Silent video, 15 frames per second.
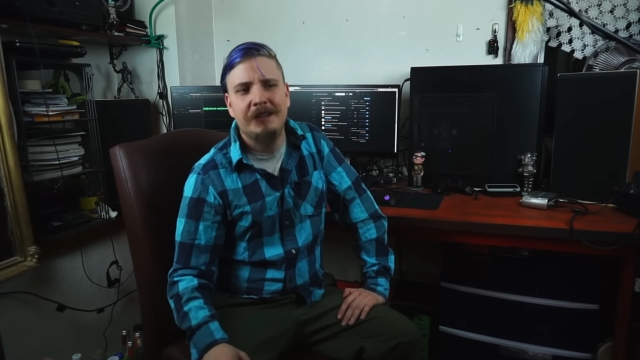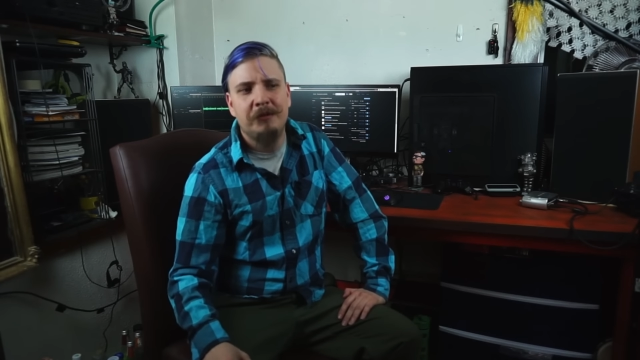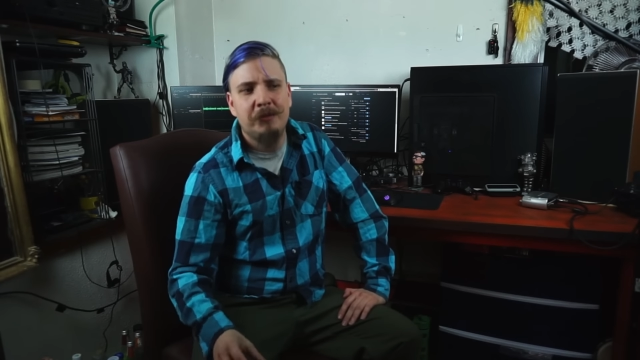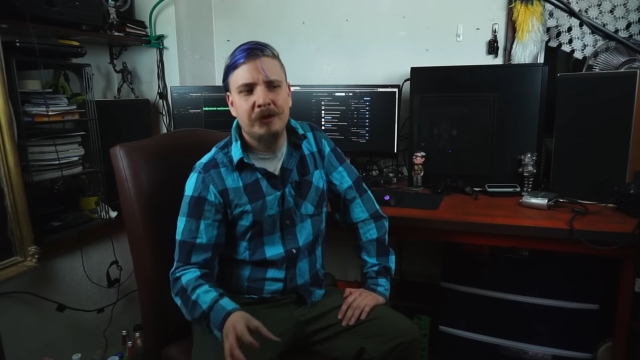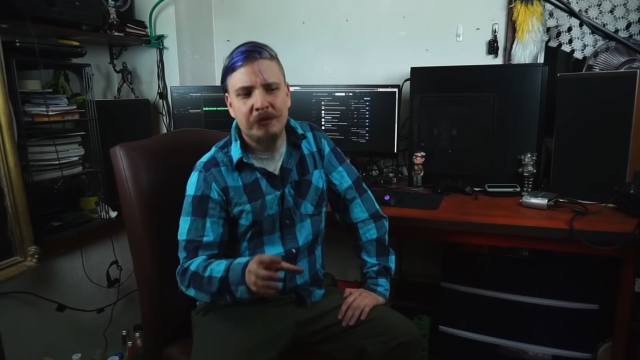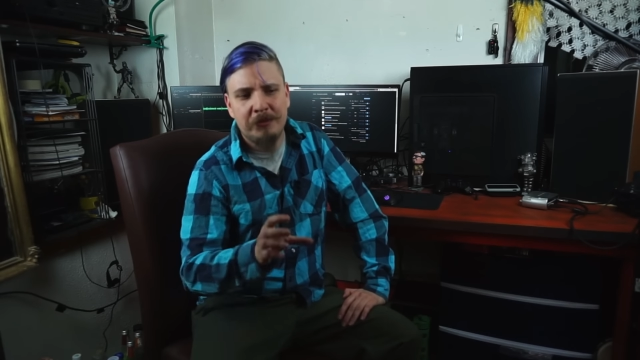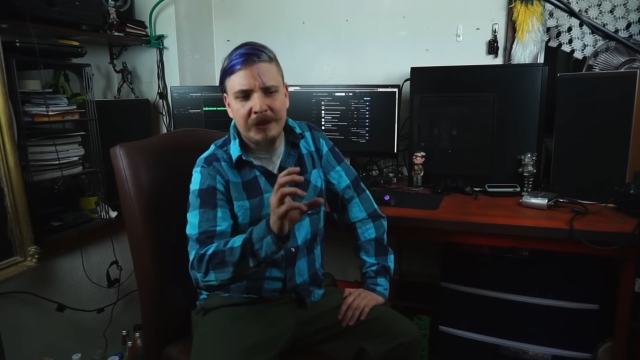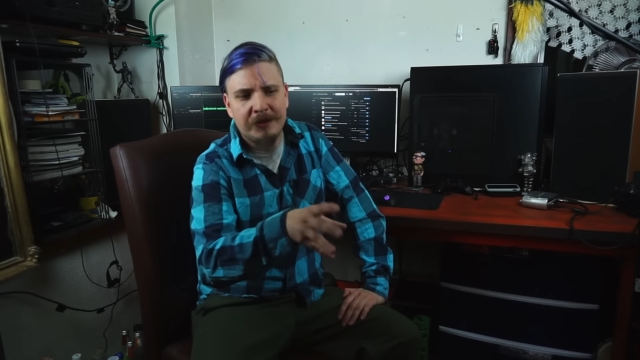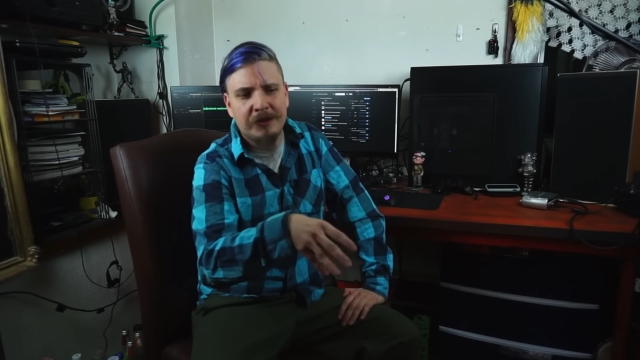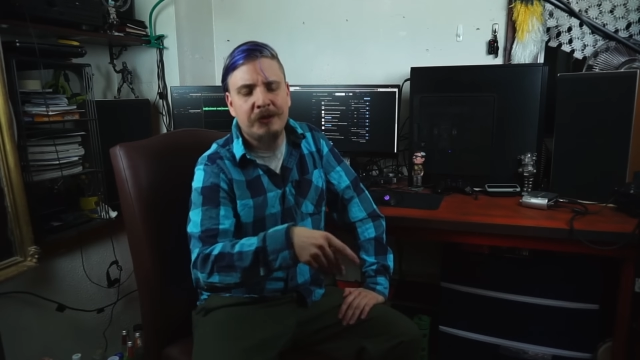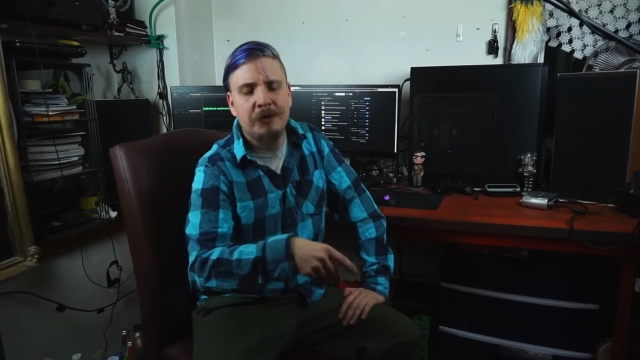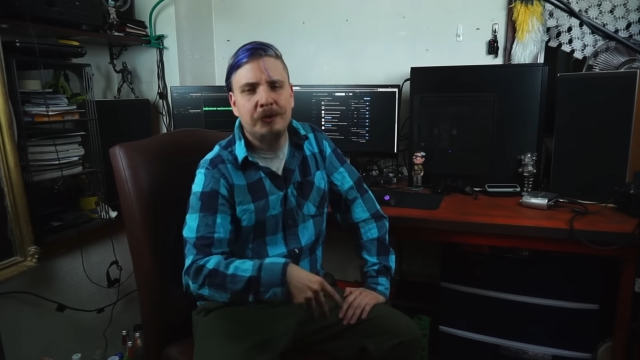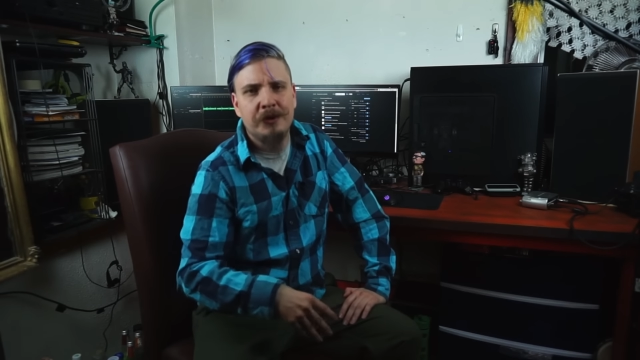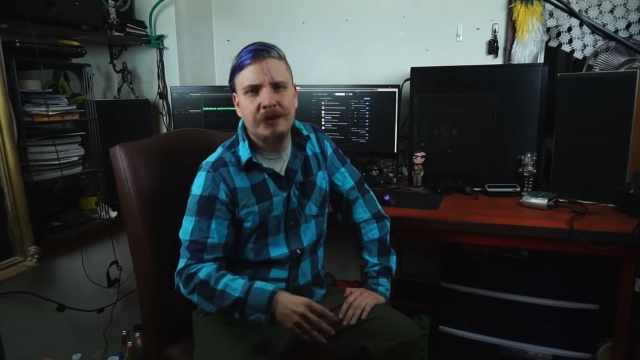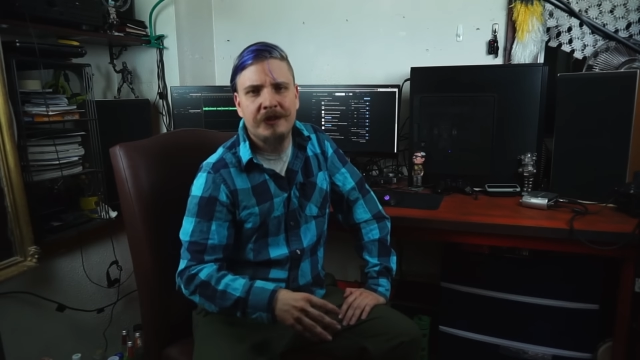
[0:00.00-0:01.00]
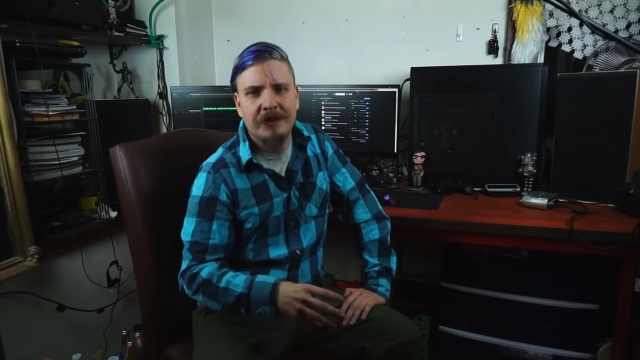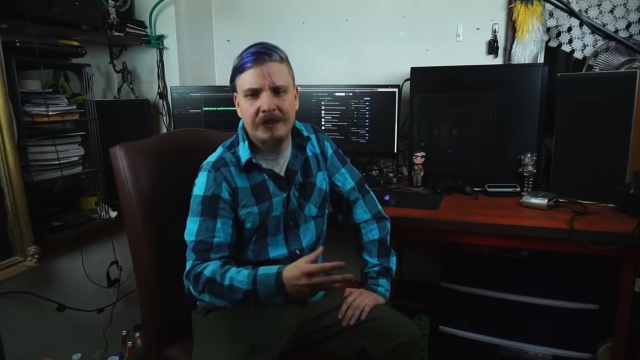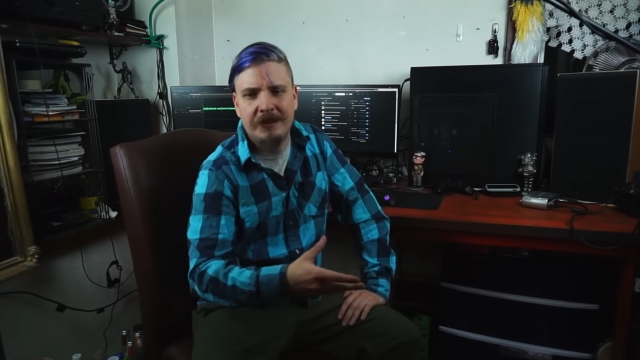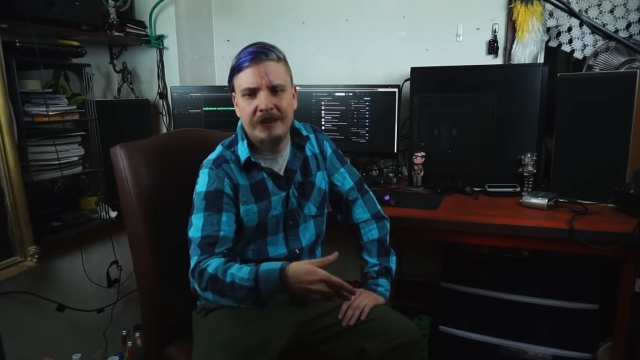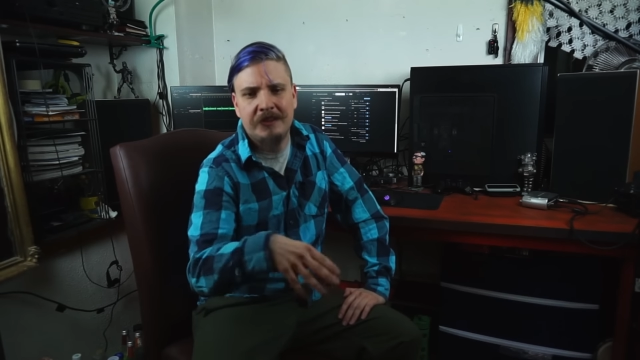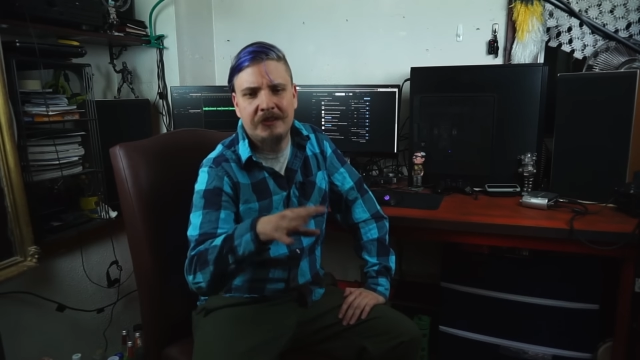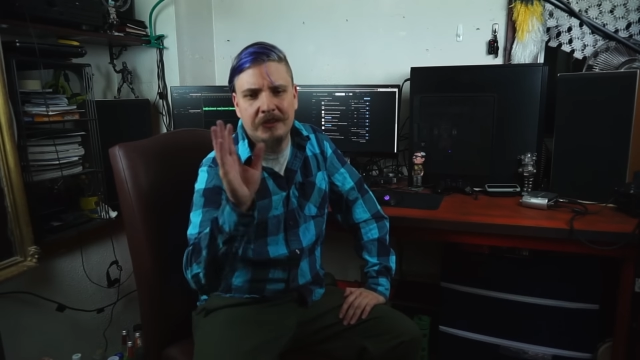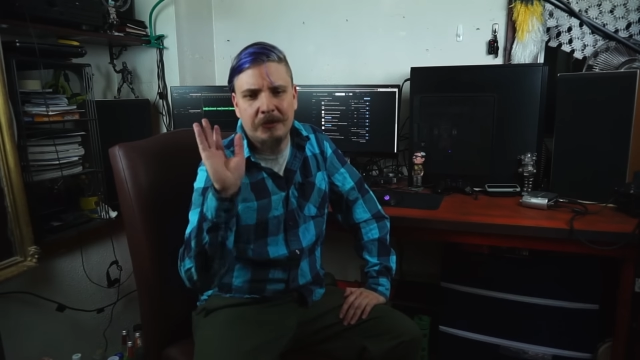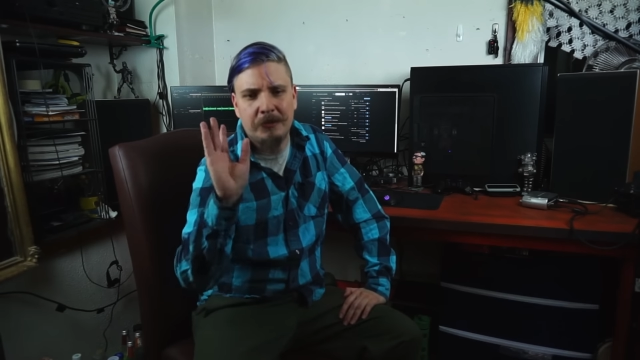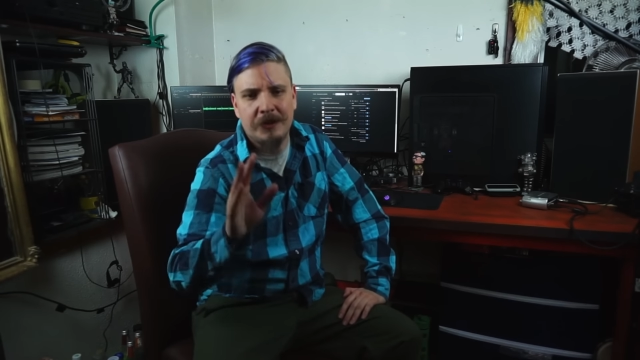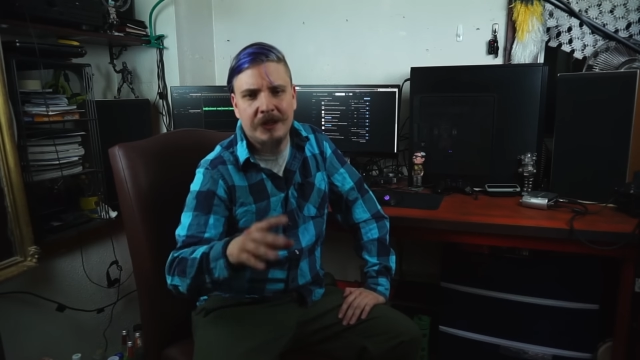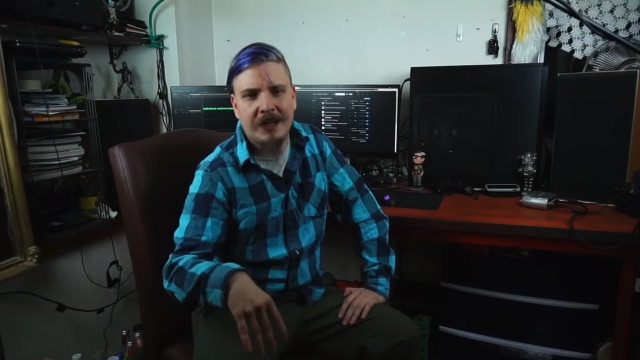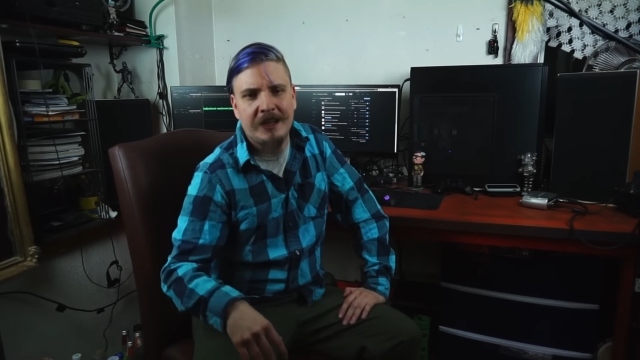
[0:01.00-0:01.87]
You put a better cooler in there, things are going to run